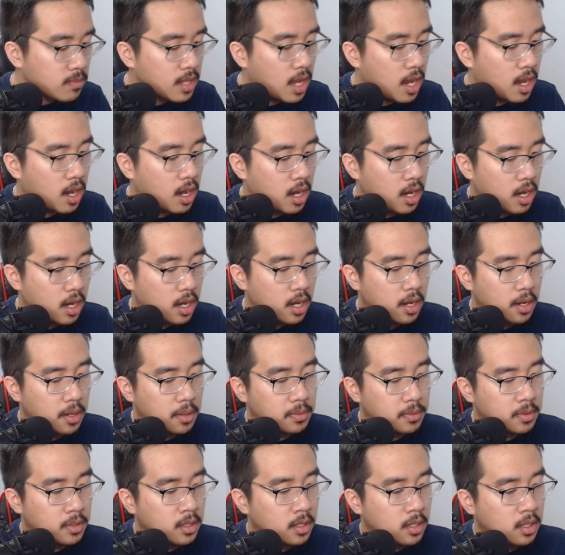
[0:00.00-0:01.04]

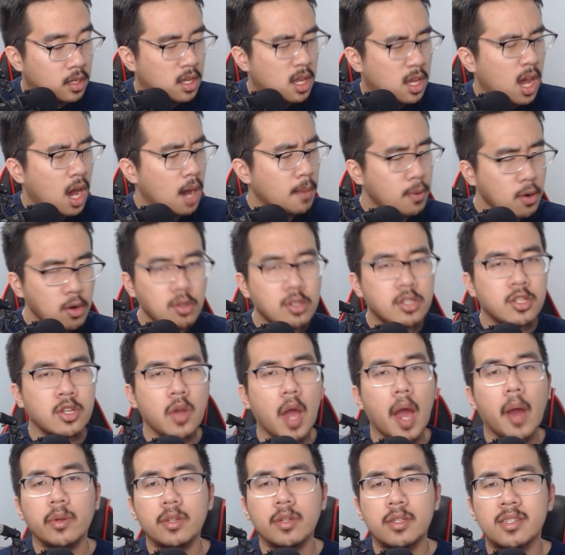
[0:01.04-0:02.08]
Ubuntu,
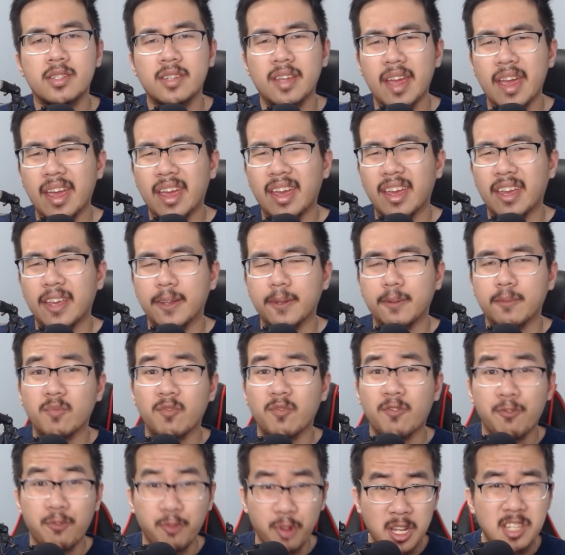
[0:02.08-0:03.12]
I would say,
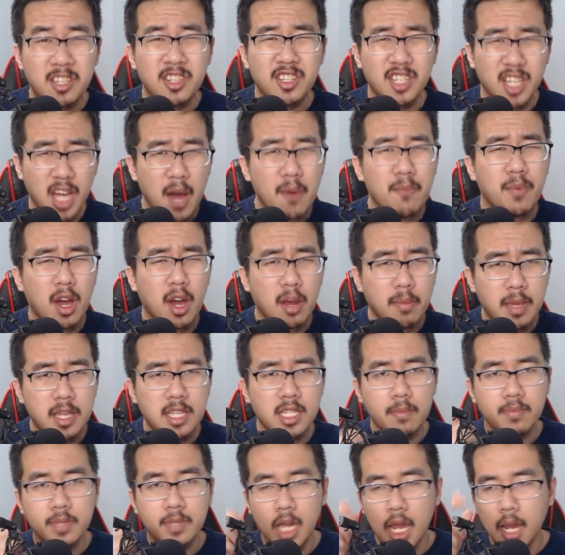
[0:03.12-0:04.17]
freezes up on me
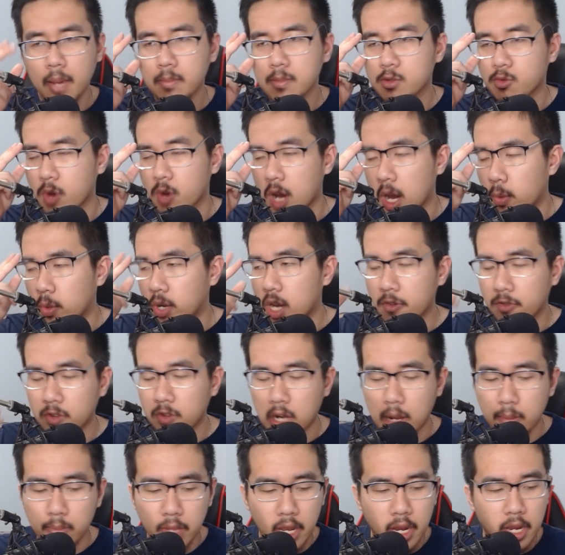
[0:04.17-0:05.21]
sometimes, right? Whenever
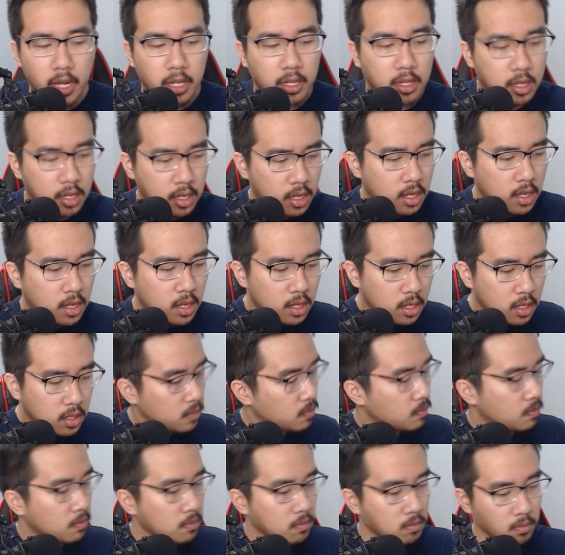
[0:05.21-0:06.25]
I'm like
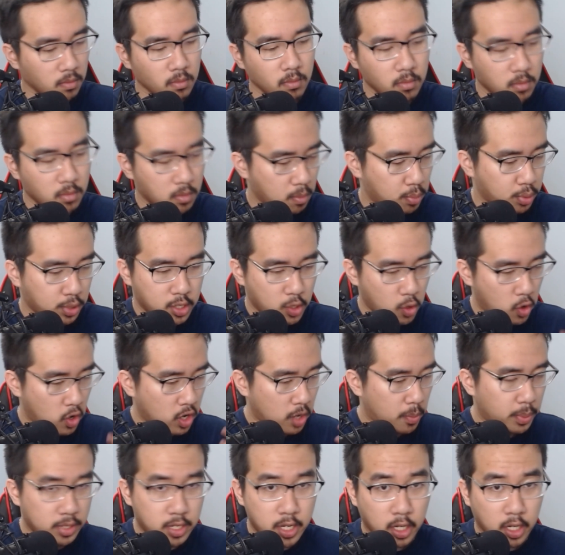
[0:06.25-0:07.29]
doing a
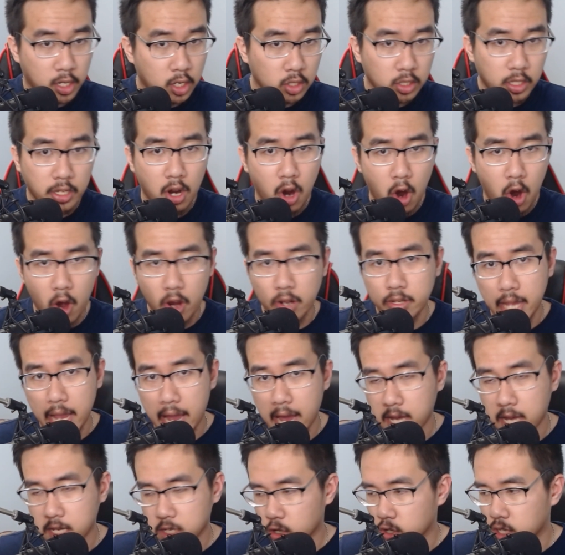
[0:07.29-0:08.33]
particularly hard
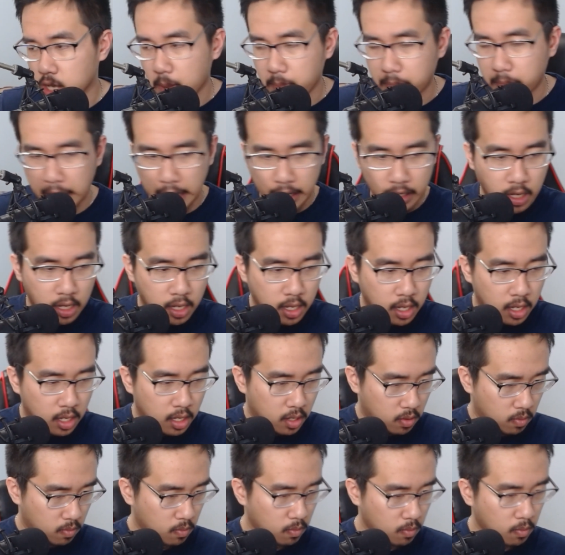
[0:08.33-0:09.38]
task or something,
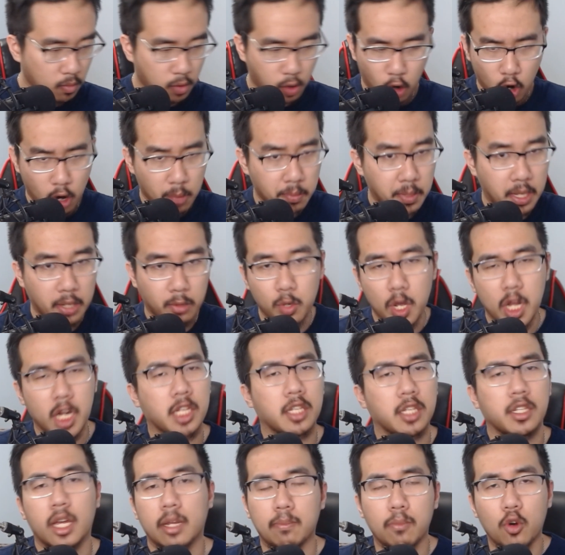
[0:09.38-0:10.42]
or I'm like running
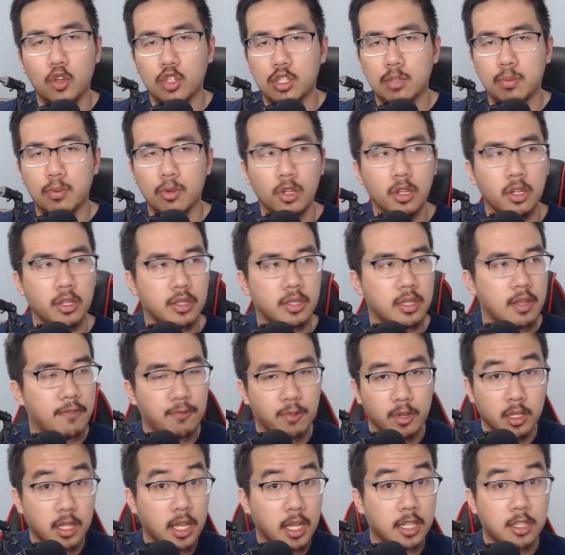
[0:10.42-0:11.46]
like multiple
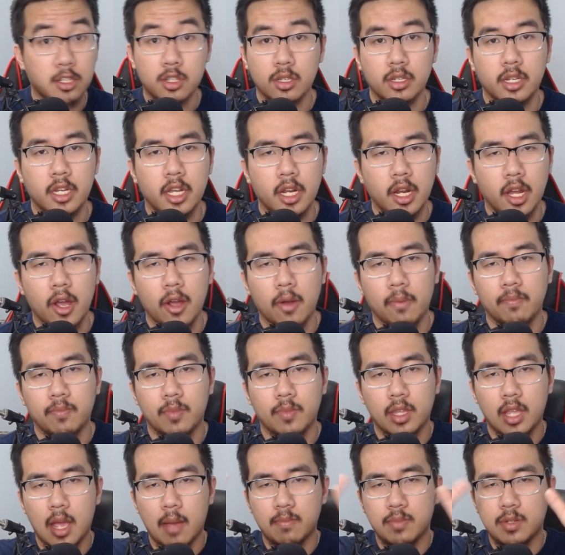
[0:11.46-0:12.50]
different
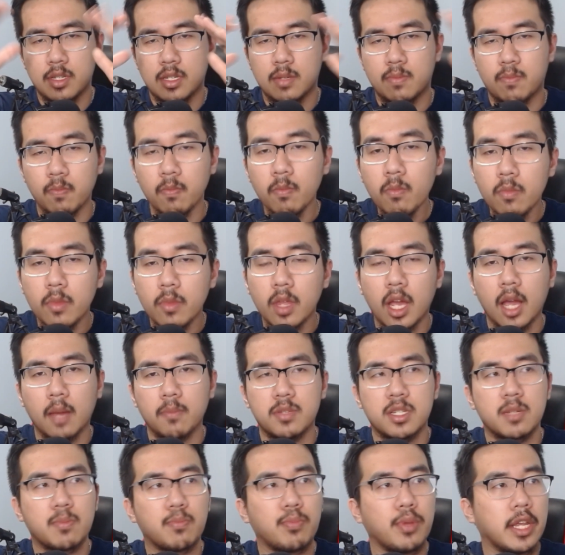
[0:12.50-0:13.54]
I'm
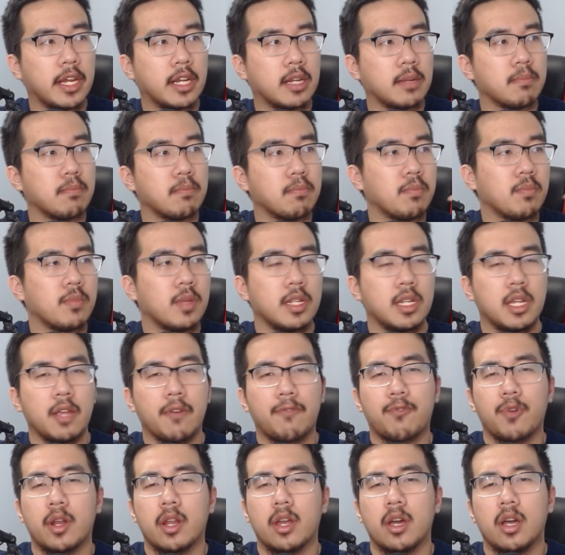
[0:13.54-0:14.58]
splitting
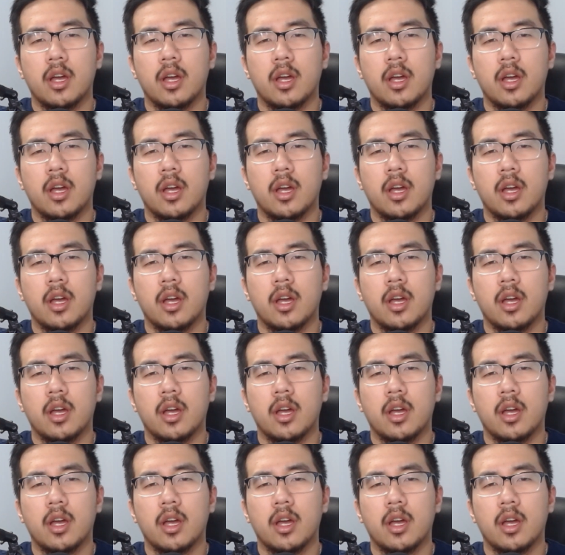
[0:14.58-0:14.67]
different